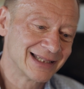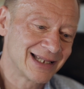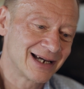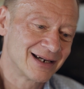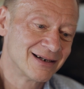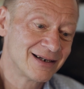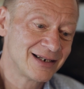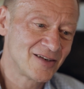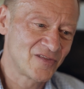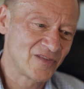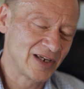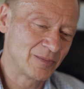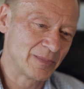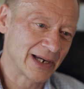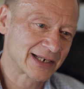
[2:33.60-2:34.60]
And that early
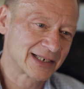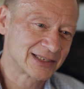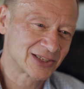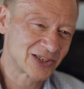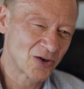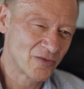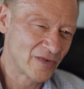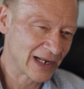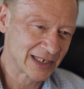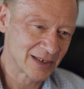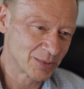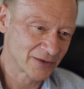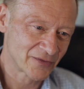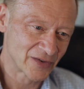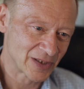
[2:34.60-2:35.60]
feedback is so
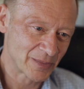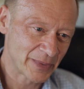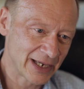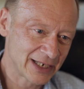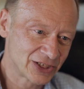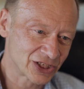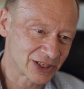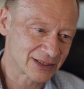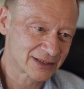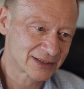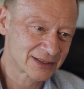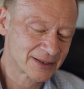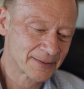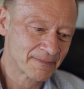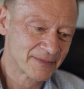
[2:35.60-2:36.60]
valuable for the
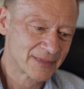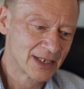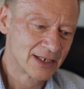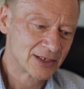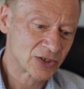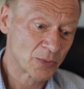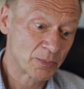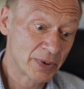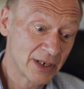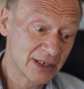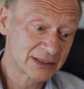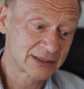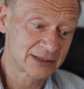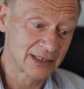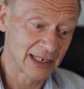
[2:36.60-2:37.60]
patients. So
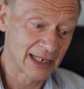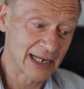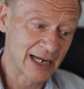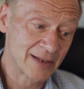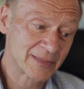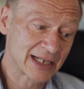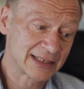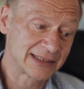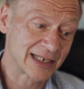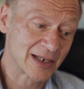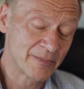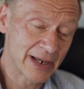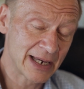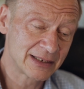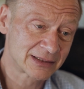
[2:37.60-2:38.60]
personally, I'm getting
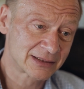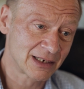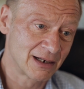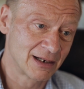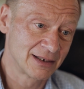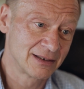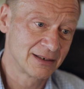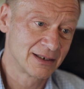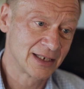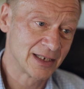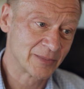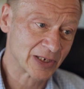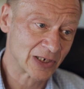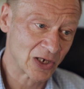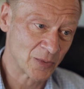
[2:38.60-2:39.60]
a baseline
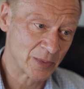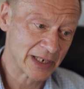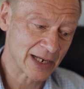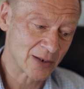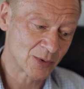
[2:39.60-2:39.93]
hemoglobin